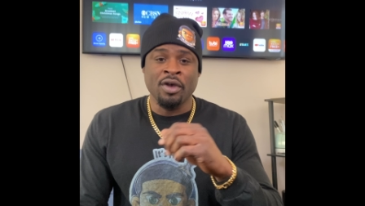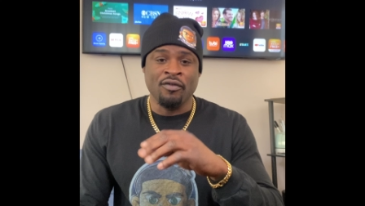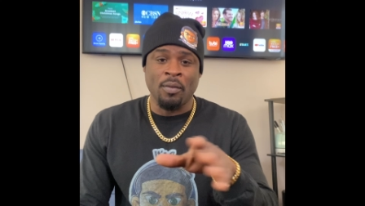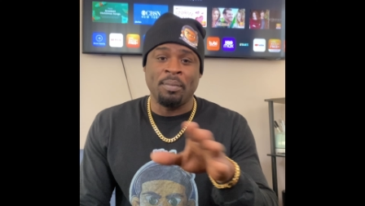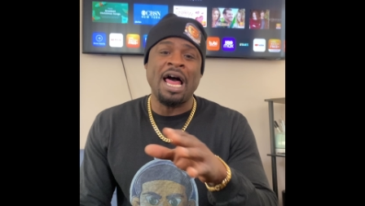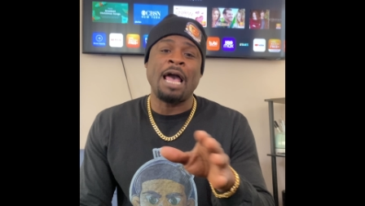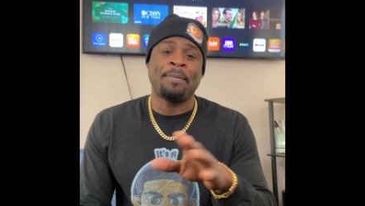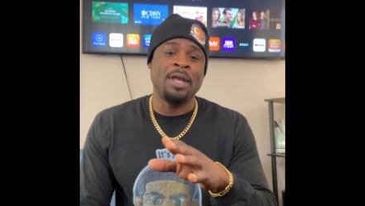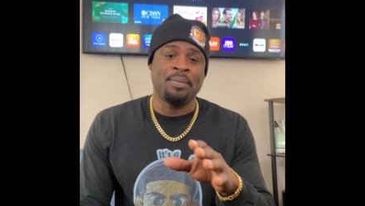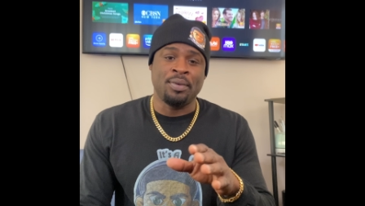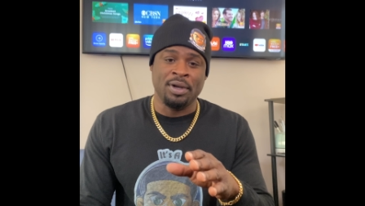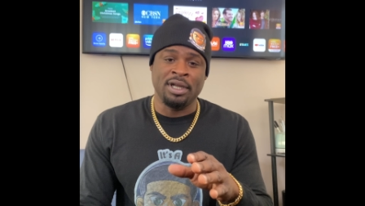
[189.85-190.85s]
for black
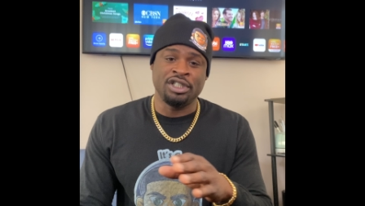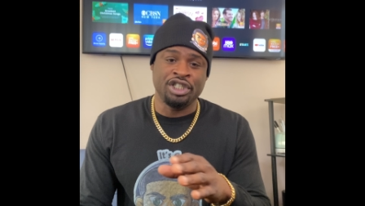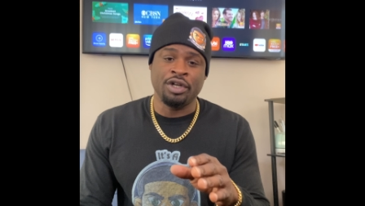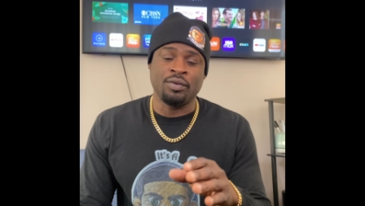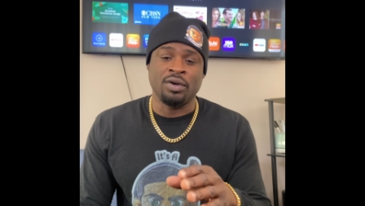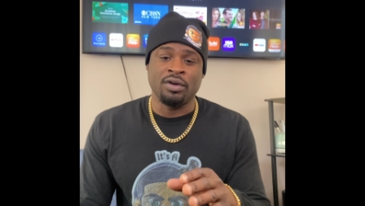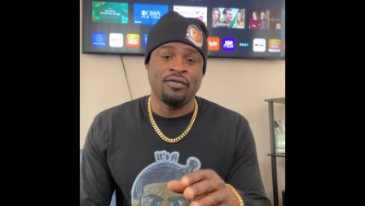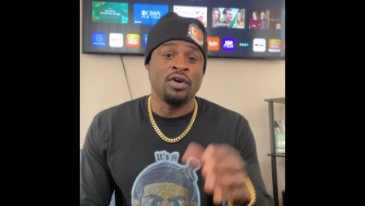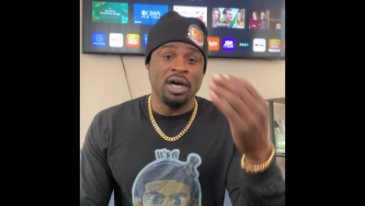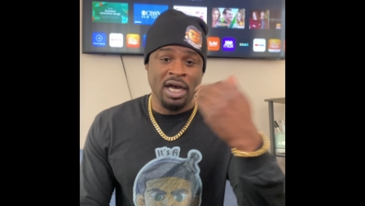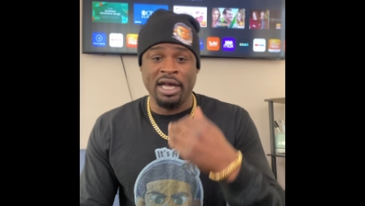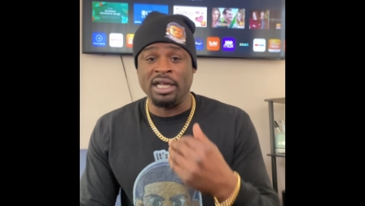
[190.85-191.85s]
people in general,
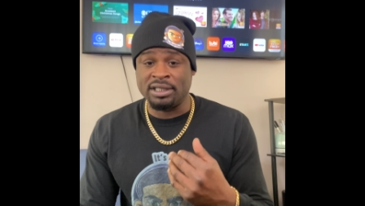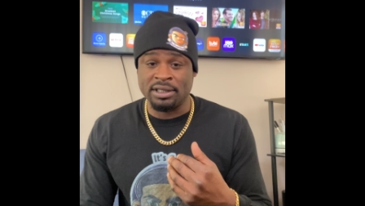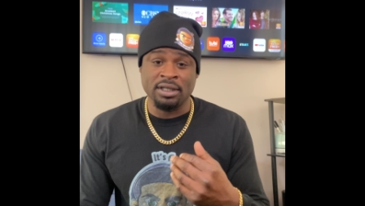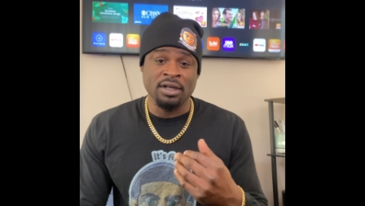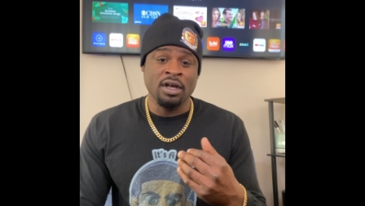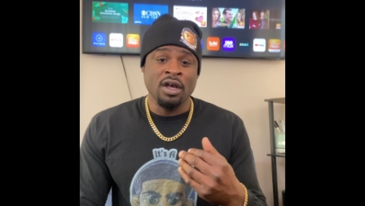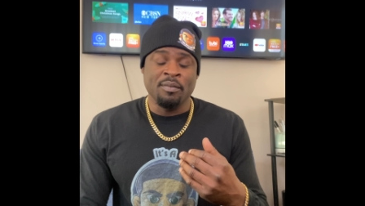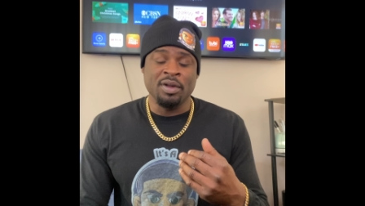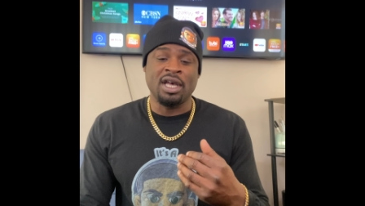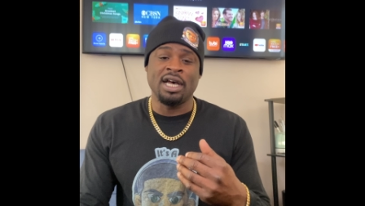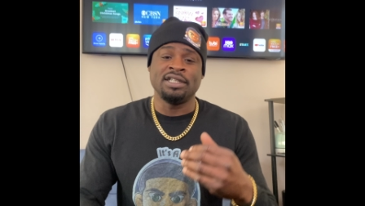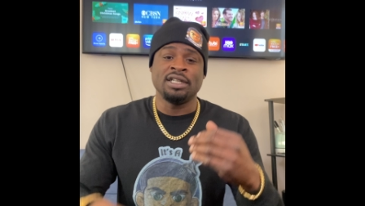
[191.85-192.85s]
for us,
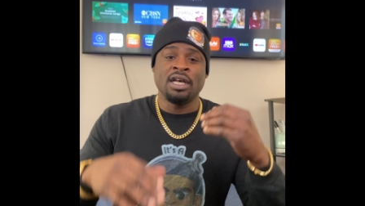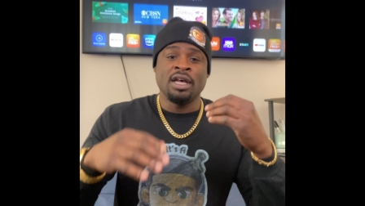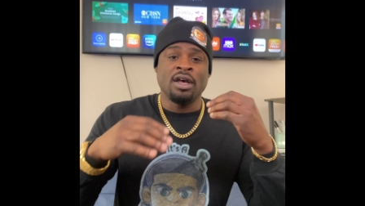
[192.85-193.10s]
because